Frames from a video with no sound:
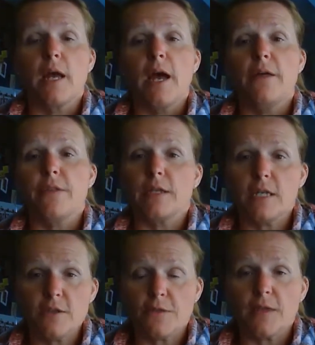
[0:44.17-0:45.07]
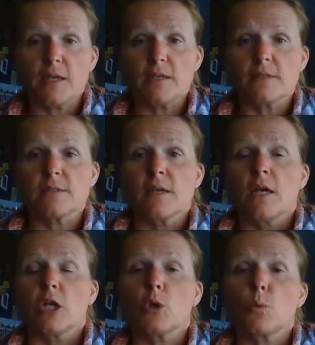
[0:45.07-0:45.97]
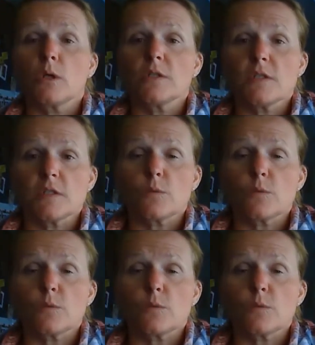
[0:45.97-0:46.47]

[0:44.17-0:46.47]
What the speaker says: And the neat thing is your whorls and